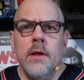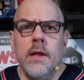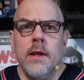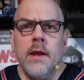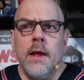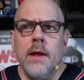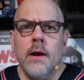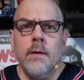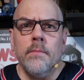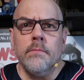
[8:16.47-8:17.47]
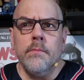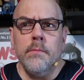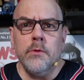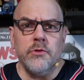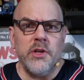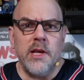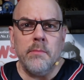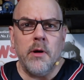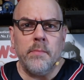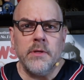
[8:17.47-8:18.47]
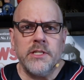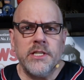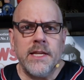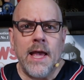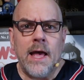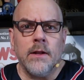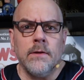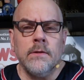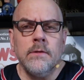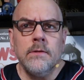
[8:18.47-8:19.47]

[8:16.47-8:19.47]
in a museum up in Seattle.